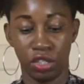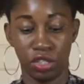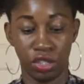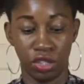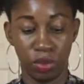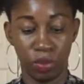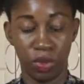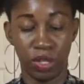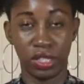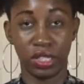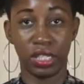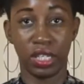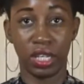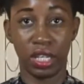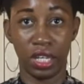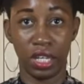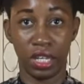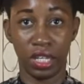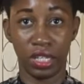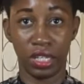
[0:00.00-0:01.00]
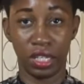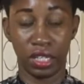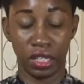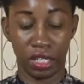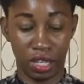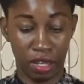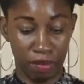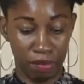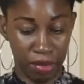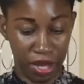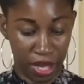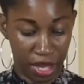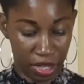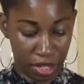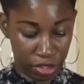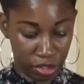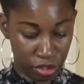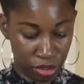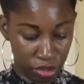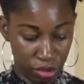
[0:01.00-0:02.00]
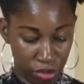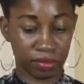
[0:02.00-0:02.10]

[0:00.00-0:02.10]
to once again come back to,